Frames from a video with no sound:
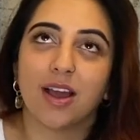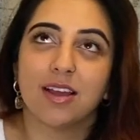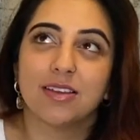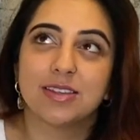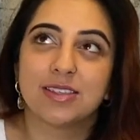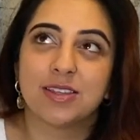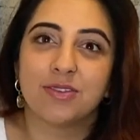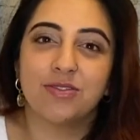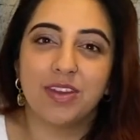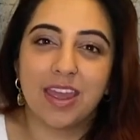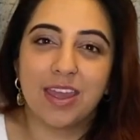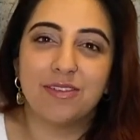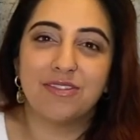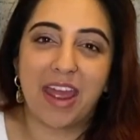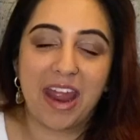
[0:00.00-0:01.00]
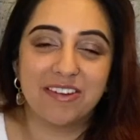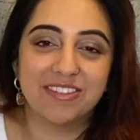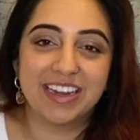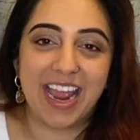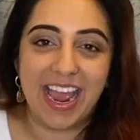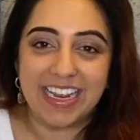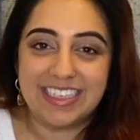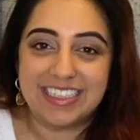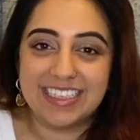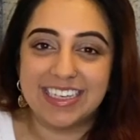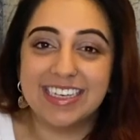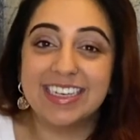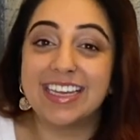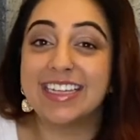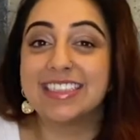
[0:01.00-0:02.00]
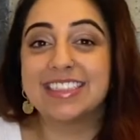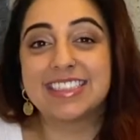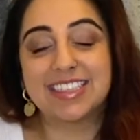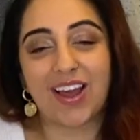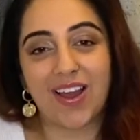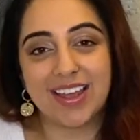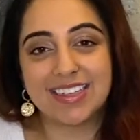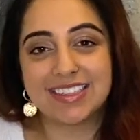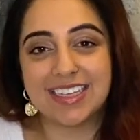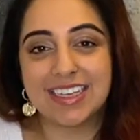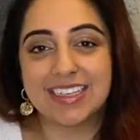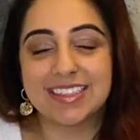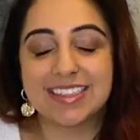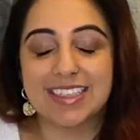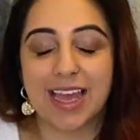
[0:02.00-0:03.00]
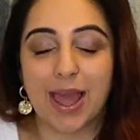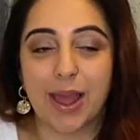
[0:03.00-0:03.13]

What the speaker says: severe variation in sizes